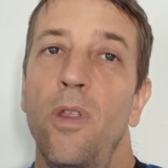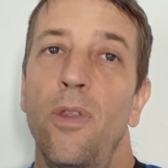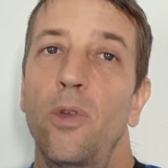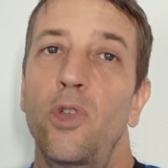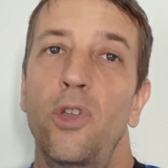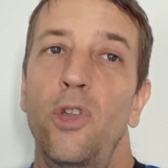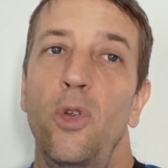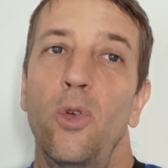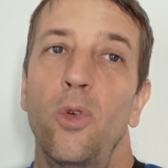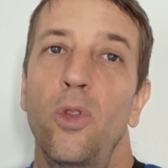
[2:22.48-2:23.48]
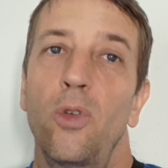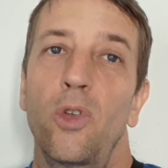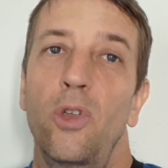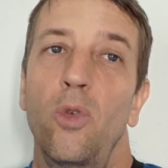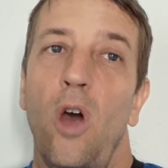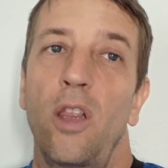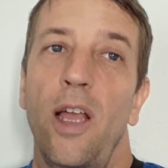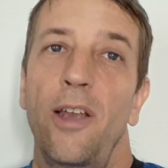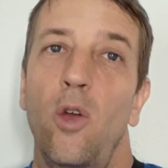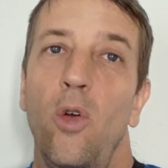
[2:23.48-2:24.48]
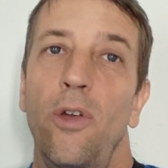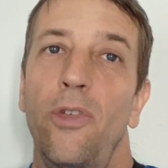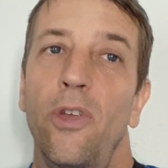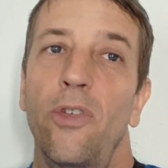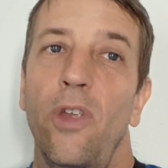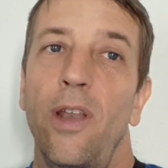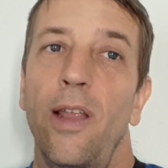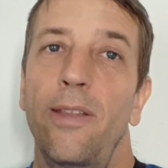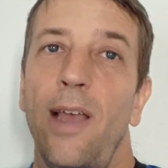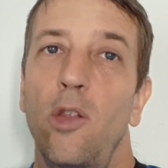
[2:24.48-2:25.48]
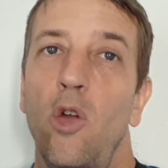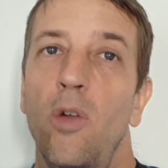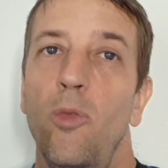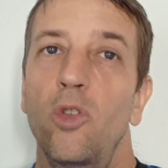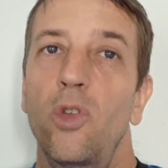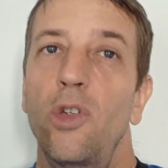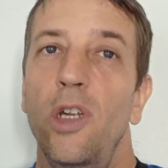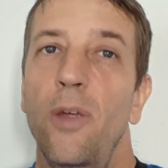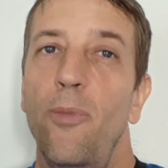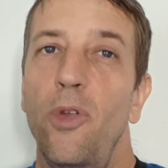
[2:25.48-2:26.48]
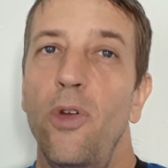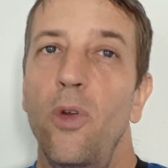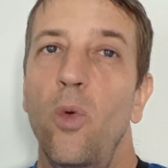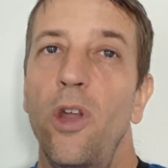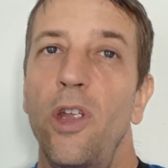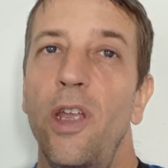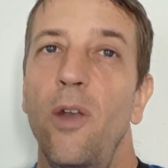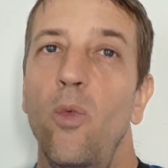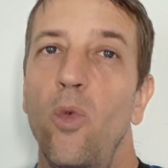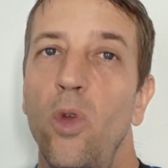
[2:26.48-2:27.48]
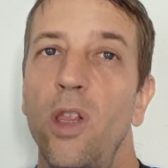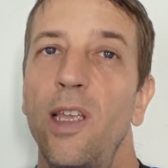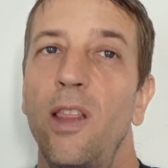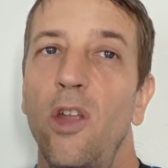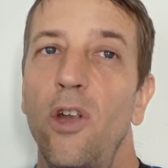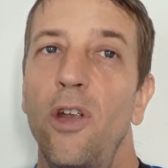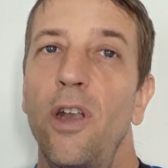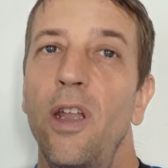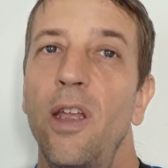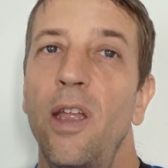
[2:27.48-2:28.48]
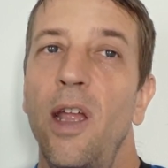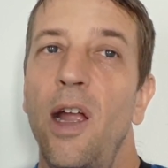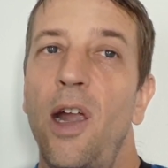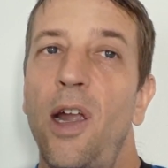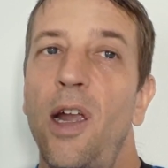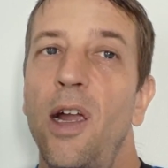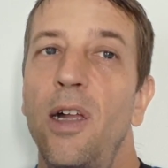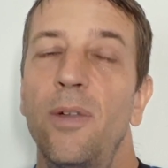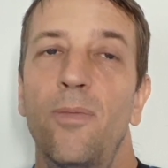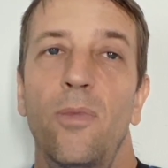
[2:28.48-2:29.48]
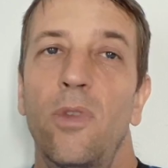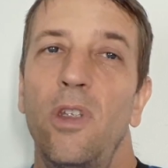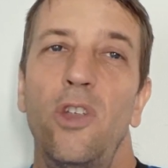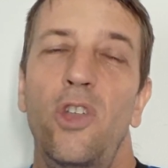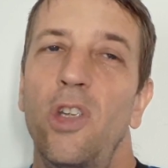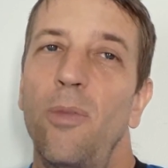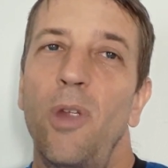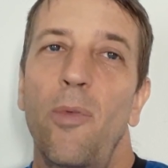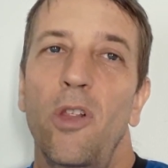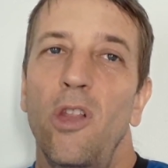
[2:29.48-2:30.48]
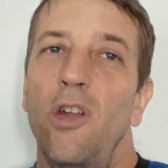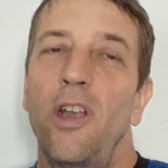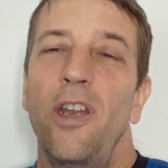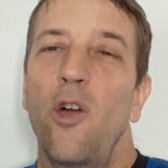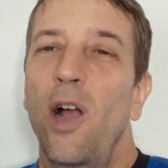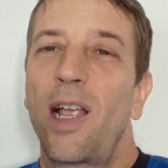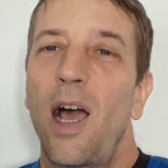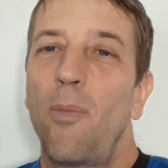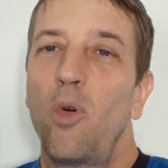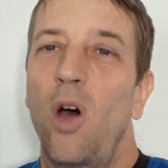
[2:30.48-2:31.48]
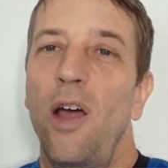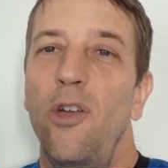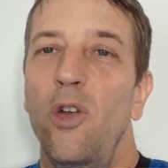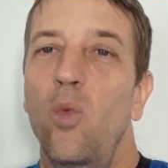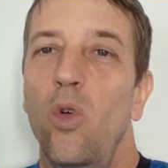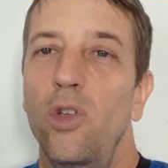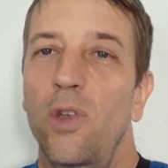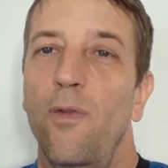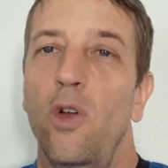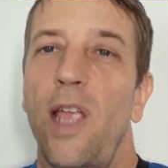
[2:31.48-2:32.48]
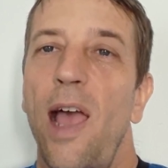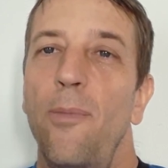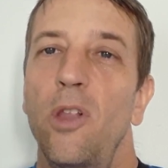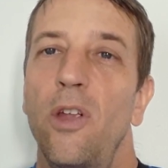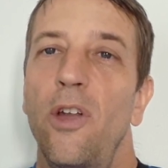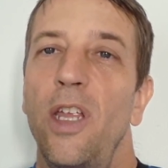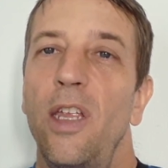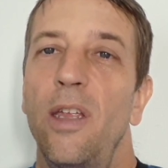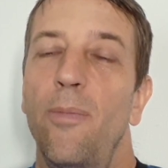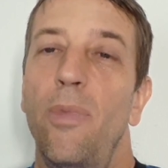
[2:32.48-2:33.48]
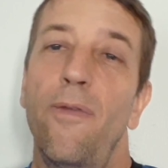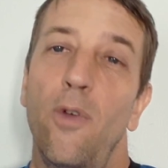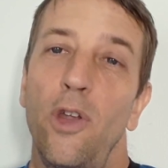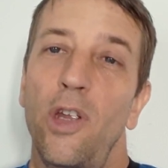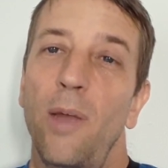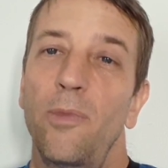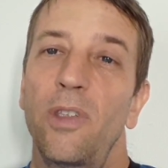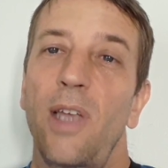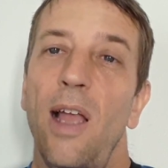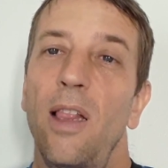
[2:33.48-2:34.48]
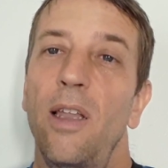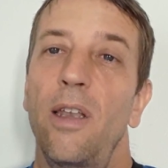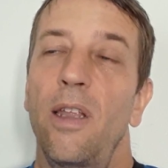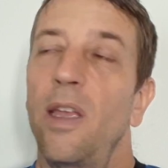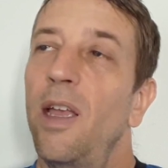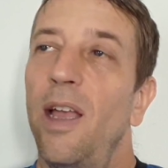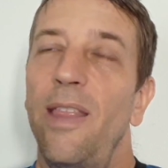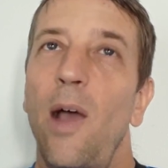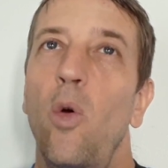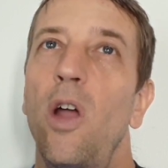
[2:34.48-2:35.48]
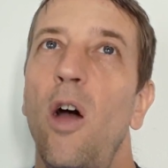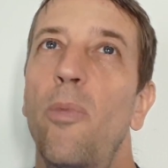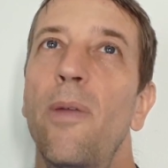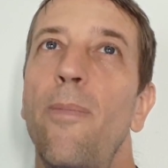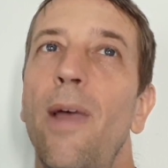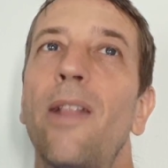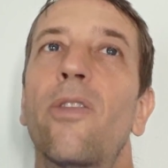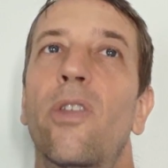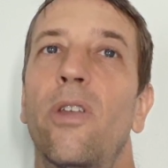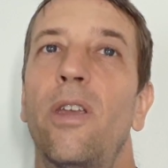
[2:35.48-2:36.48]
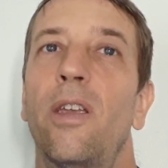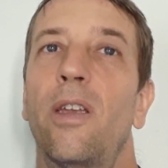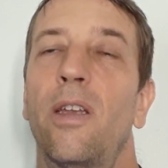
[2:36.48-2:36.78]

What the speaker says: those are two online courses and downloadable to your computer where you can really learn. You should be able to learn, you know, a couple hundred words of vocabulary before you come to Thailand. And that will help immensely.